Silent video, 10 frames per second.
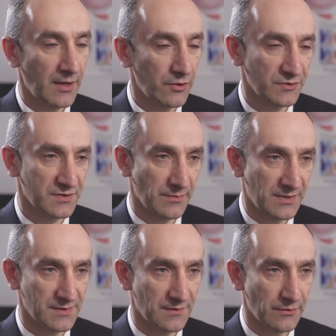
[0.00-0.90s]
It also
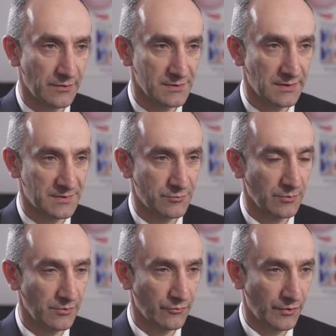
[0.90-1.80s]
means that there is less
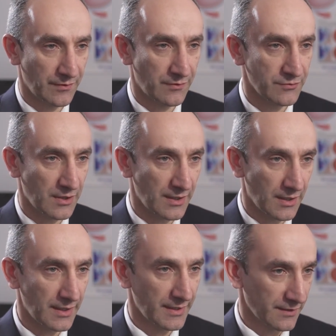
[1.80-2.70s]
problem with dry eye